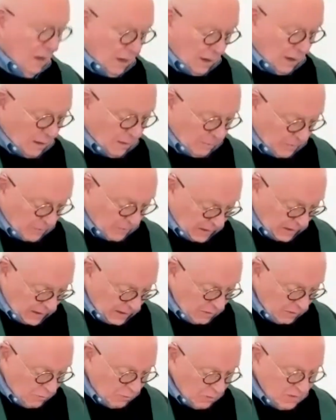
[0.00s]

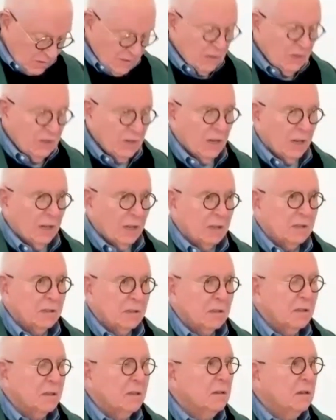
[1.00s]
I would
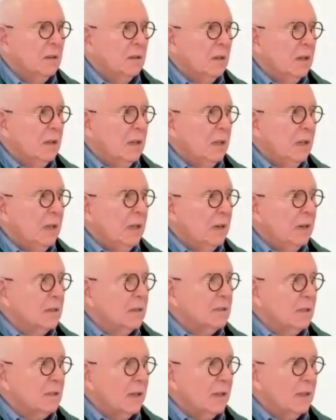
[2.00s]
suggest in
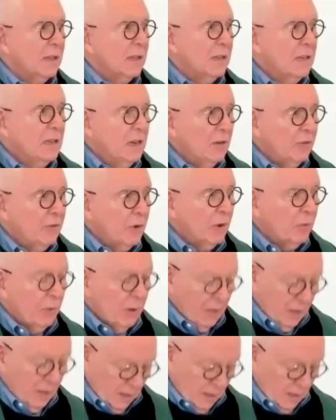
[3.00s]
a slightly different